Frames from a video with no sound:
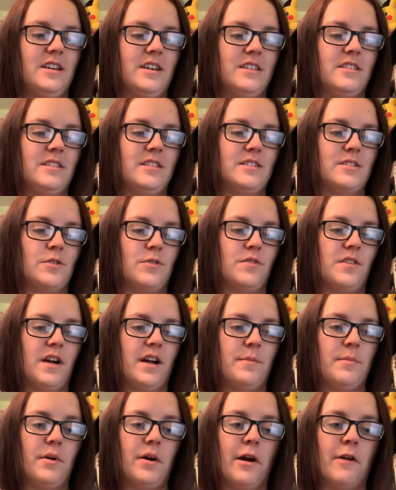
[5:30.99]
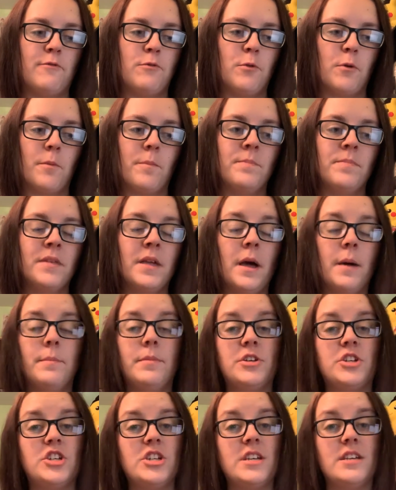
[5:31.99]
this online platform.
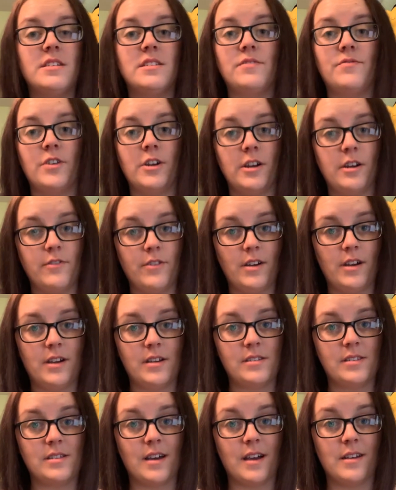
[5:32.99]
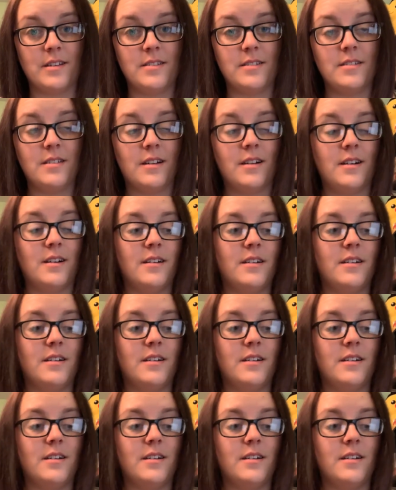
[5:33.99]
But she is very, very excited.